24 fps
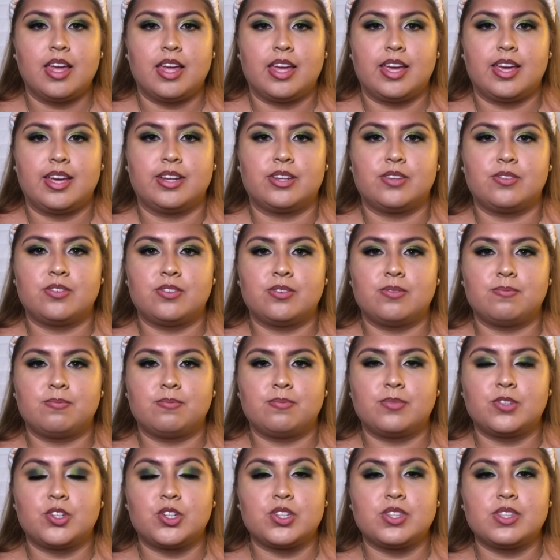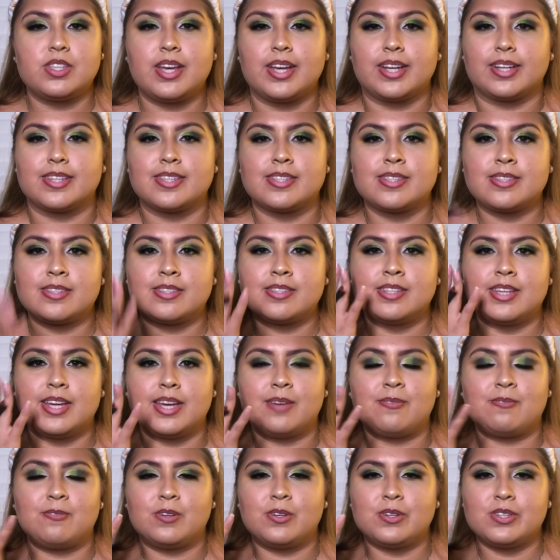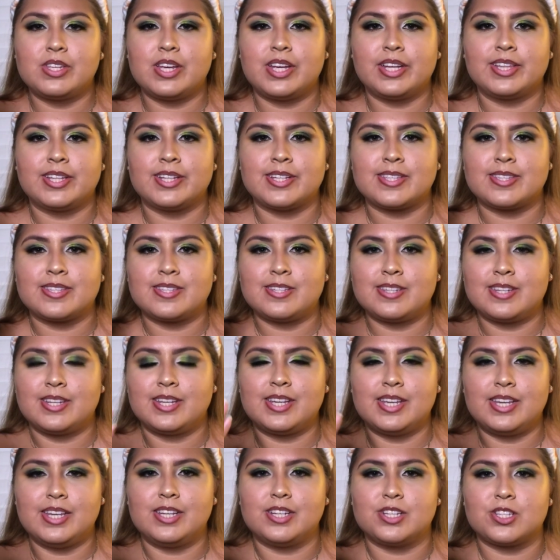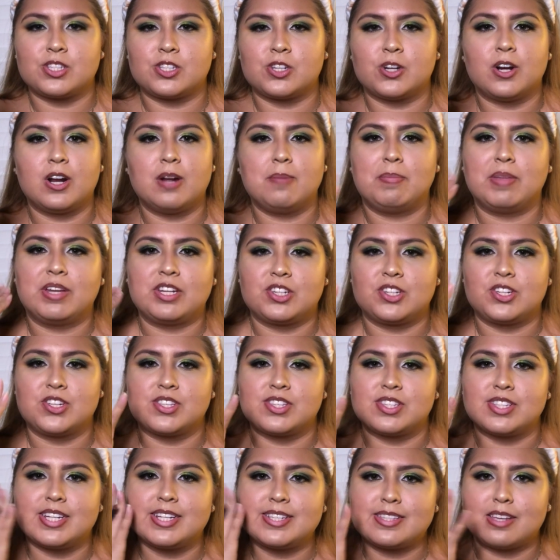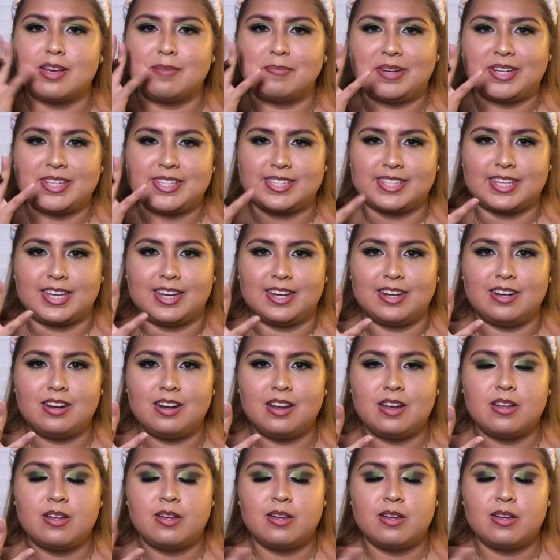It just like, it feels like this sticky serum that just sits on my skin.